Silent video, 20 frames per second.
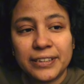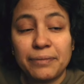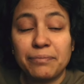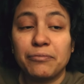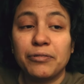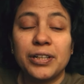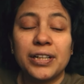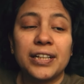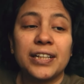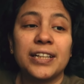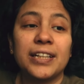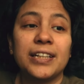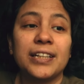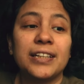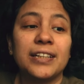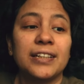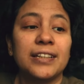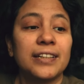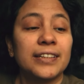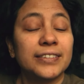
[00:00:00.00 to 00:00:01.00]
I'm
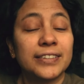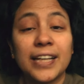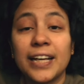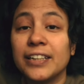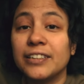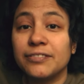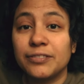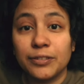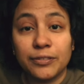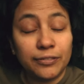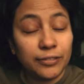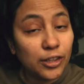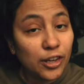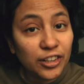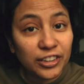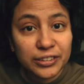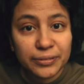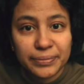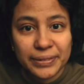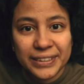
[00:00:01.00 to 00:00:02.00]
really excited for
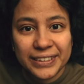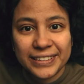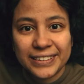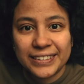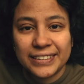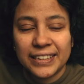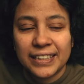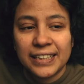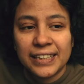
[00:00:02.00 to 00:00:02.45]
Vlogmas.